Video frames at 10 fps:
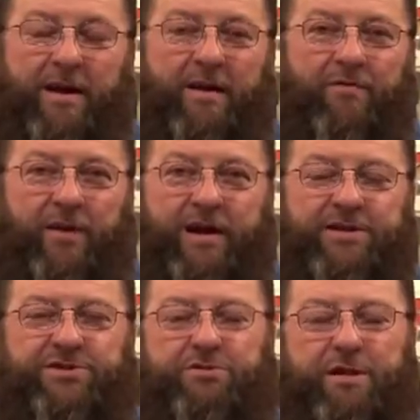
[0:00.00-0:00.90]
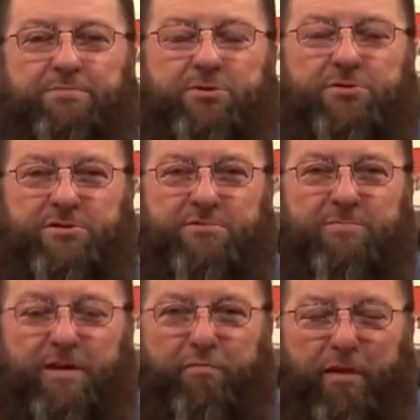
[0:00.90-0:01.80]
These scriptures
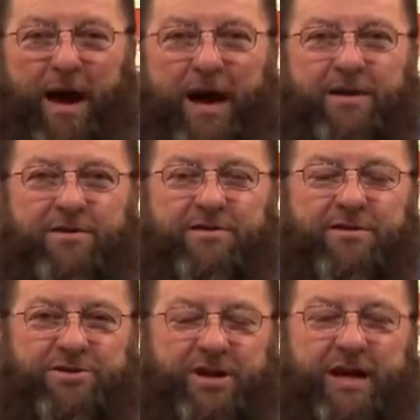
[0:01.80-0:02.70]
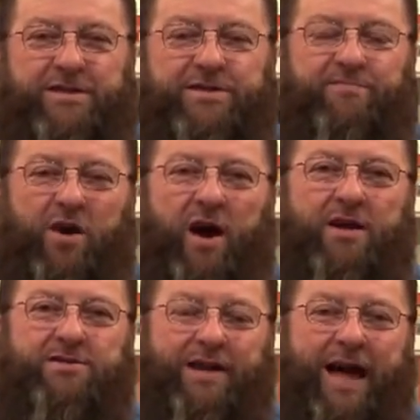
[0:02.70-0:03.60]
could be applied to the saints of
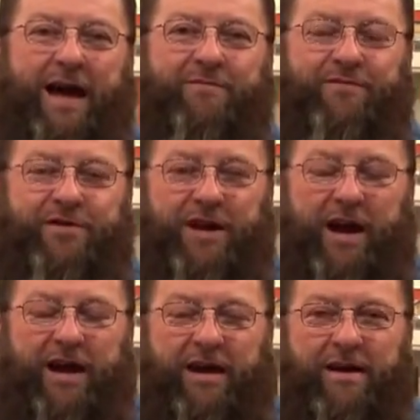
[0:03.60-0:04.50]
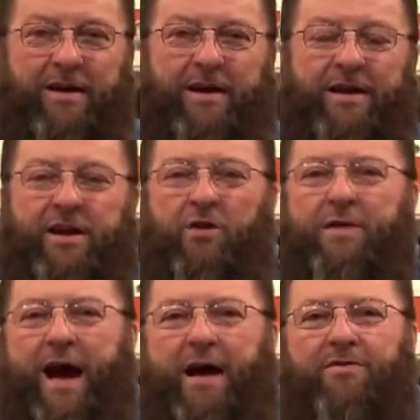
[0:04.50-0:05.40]
God's life today. No
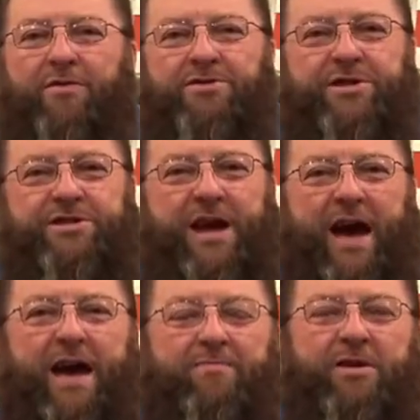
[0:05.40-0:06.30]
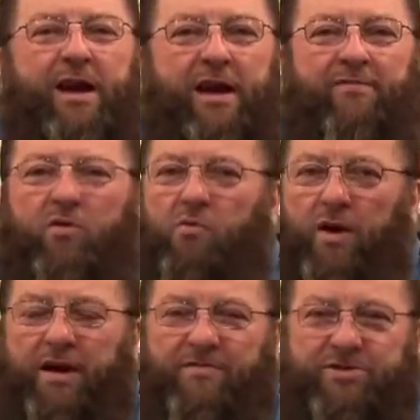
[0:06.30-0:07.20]
doubt there's a time in every
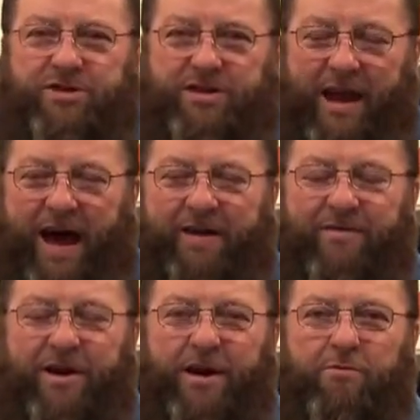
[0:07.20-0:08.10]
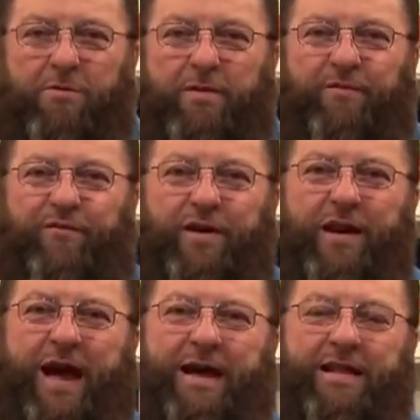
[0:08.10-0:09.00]
one of us' life when we
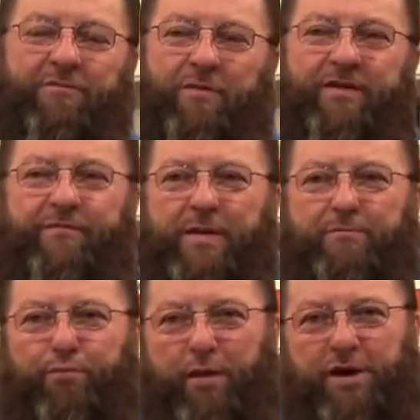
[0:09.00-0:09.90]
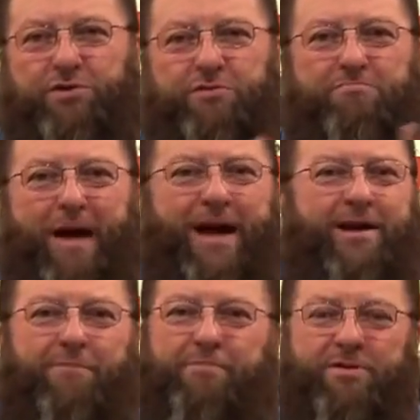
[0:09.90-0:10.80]
feel like that we've been pressured
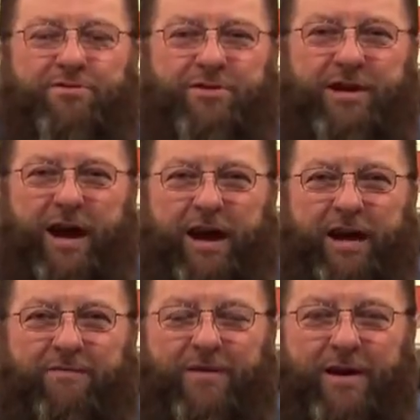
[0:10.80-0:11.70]
back up into a cave.